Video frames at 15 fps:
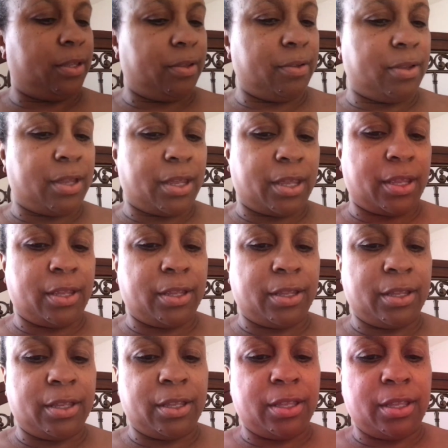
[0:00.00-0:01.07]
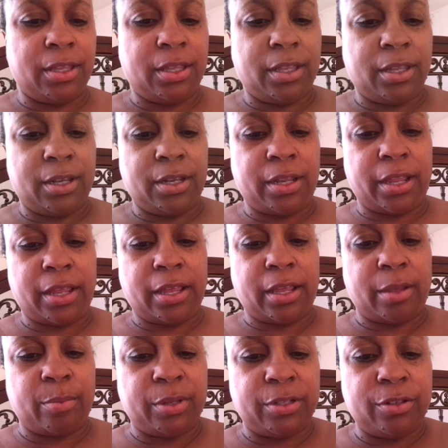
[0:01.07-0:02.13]
Okay. Now,
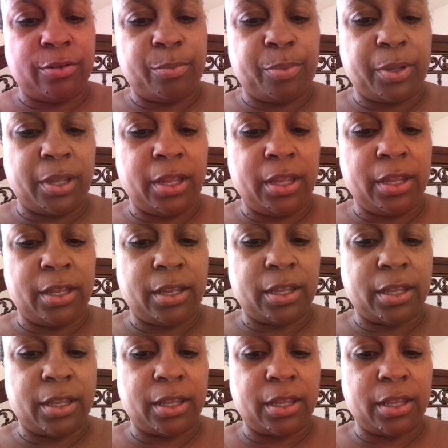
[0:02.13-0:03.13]
I'm gonna do pink,